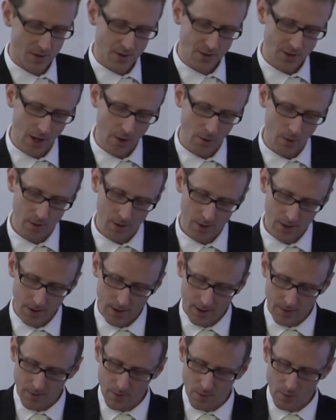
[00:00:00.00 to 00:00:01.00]
So
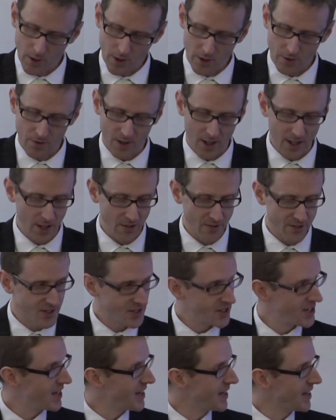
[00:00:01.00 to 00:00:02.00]
when you file
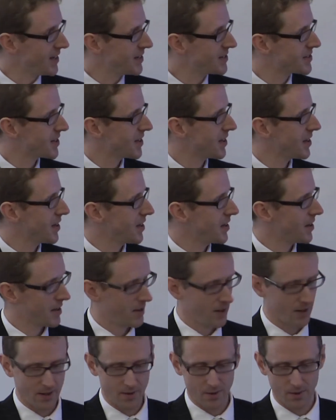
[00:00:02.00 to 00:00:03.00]
overseas,
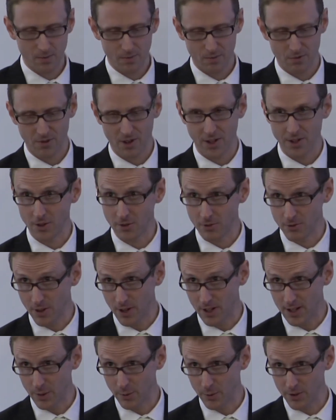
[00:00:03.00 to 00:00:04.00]
providing you're
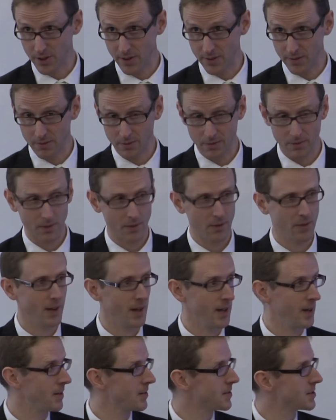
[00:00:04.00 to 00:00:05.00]
filing within
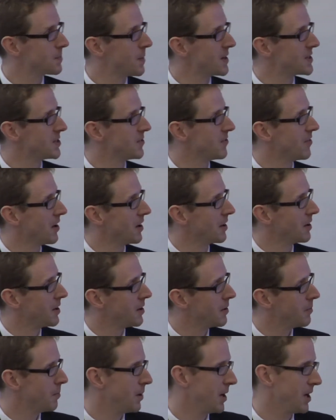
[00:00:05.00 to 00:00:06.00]
the specified
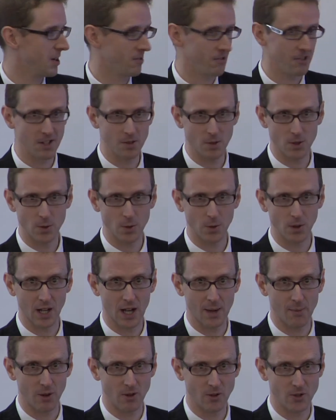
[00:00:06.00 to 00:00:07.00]
period, which we'll
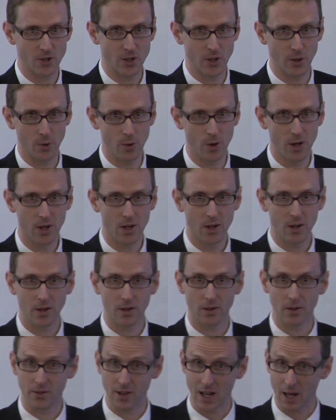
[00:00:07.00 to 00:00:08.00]
come on to,
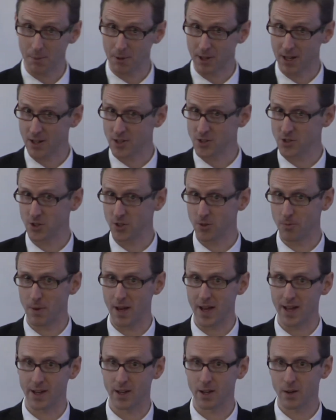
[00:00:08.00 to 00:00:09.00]
the application you
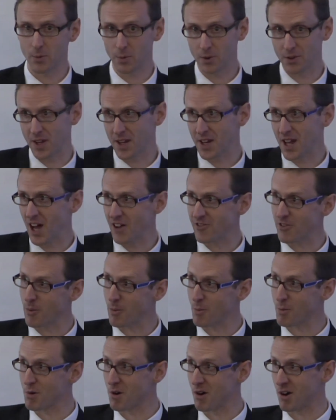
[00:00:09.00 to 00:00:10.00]
make will then have
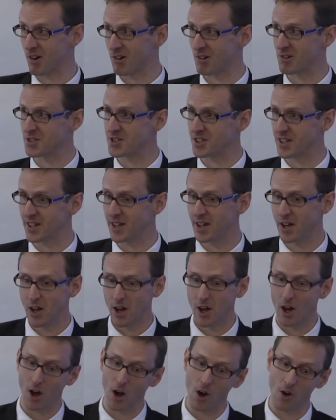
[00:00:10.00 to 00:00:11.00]
priority
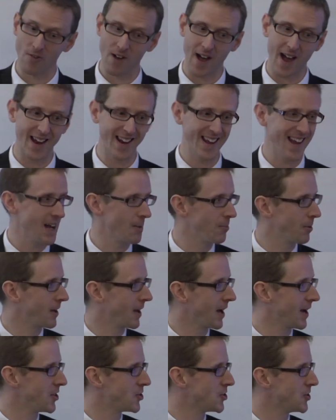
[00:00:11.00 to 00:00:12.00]
over any
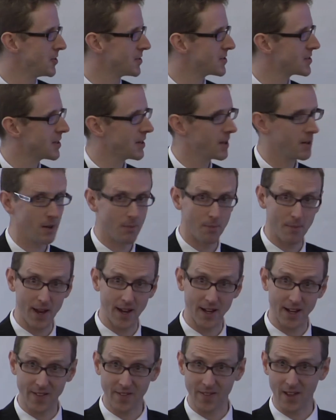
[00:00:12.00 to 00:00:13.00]
applications
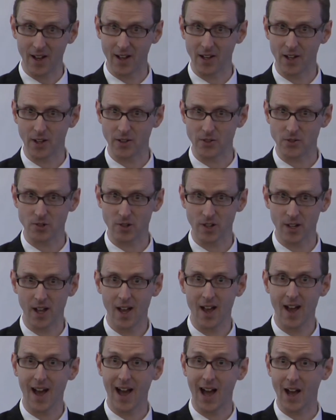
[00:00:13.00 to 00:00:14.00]
made in that country
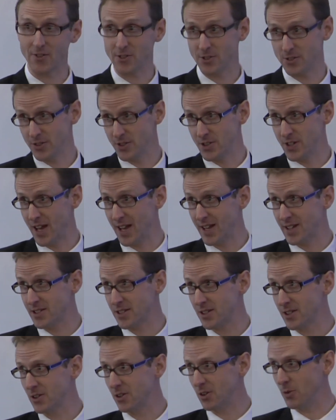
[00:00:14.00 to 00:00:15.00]
after the date
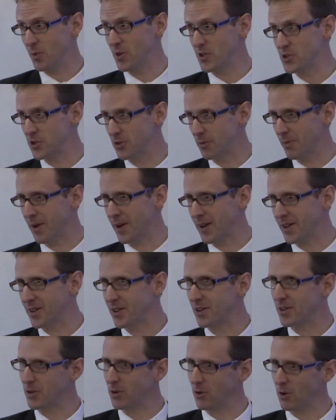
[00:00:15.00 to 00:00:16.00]
on which you made
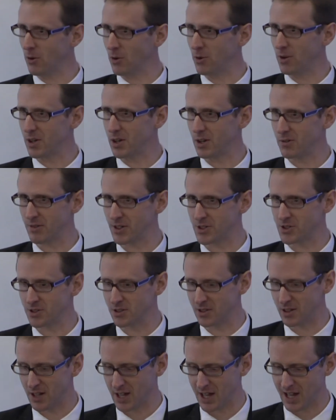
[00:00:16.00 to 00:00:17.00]
your
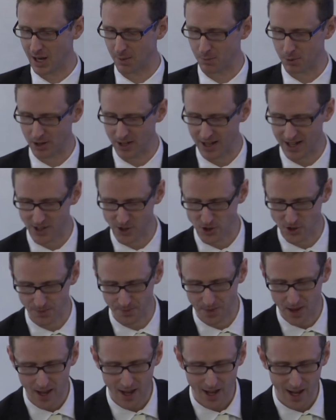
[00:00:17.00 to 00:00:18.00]
original application.
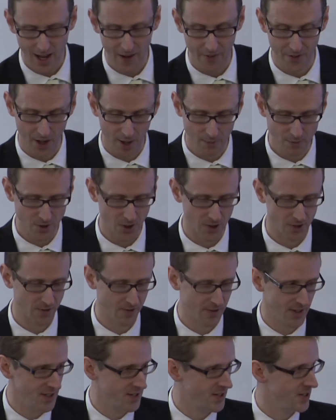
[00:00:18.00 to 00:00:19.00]
And the upshot
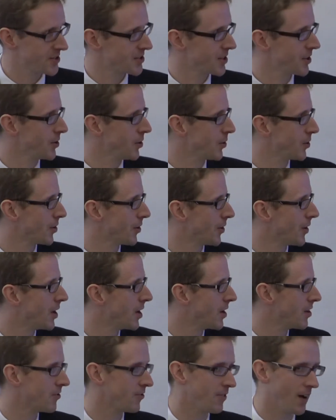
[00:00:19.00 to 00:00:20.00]
of this is that you can
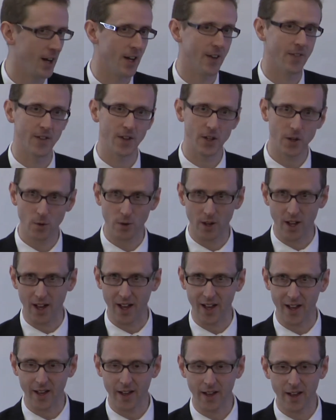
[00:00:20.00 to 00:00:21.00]
file in the
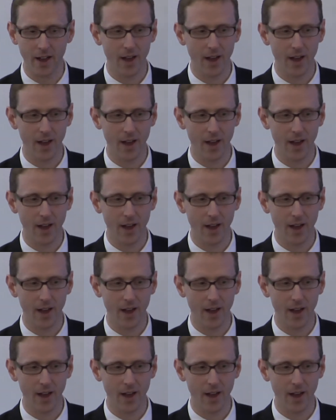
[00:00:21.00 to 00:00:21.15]
UK,